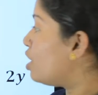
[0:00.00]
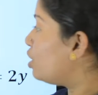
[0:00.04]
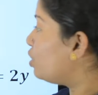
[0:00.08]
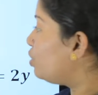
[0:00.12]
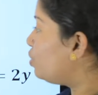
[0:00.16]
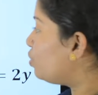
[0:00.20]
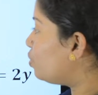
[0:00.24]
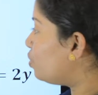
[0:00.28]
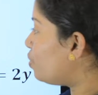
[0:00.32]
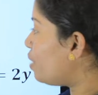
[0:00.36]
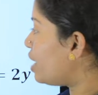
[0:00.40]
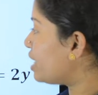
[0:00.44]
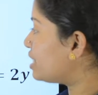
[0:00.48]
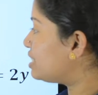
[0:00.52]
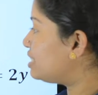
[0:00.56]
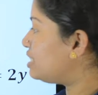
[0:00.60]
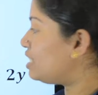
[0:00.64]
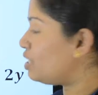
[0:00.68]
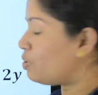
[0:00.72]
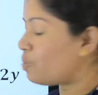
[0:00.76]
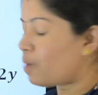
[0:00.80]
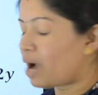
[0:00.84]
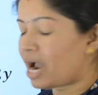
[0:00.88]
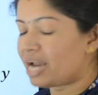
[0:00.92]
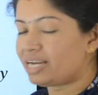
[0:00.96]
2x
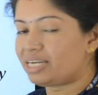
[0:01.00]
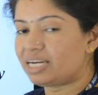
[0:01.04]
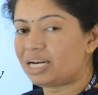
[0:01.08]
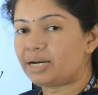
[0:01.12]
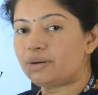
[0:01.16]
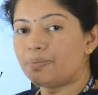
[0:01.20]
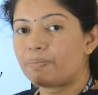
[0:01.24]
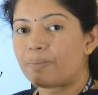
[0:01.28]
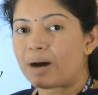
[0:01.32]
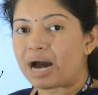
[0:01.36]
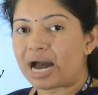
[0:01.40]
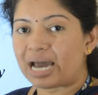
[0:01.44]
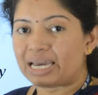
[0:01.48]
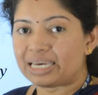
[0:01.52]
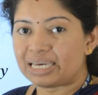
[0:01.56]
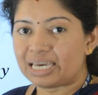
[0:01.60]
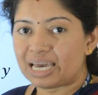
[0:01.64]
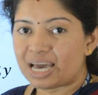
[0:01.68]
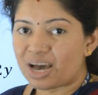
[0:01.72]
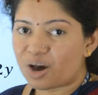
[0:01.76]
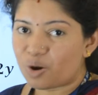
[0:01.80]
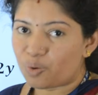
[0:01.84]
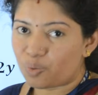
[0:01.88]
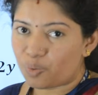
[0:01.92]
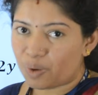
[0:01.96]
divided by
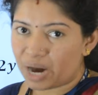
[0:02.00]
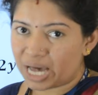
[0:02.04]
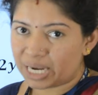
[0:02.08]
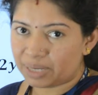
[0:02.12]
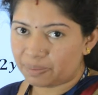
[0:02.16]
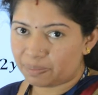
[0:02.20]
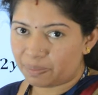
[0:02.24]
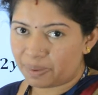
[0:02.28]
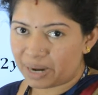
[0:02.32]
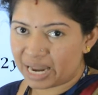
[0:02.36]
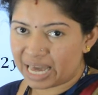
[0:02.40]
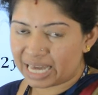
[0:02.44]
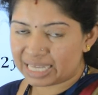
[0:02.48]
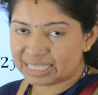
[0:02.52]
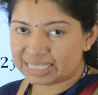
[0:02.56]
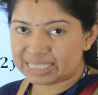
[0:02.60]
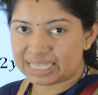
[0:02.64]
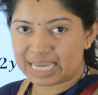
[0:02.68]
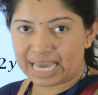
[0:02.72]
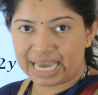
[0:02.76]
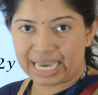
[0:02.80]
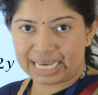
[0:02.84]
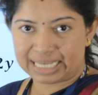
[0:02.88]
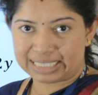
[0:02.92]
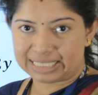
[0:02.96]
1 plus
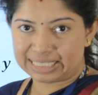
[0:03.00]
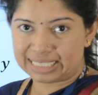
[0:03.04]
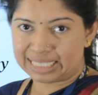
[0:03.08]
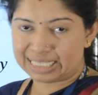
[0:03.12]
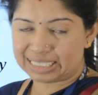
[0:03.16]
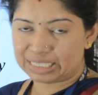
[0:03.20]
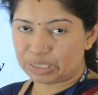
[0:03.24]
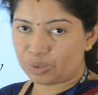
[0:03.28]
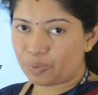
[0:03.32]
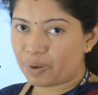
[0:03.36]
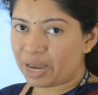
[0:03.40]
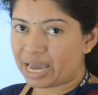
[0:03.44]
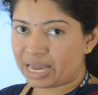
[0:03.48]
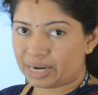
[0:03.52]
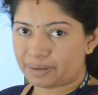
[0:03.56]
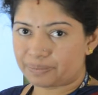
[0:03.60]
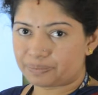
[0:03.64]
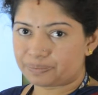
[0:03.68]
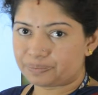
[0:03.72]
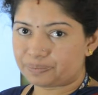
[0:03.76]
x square.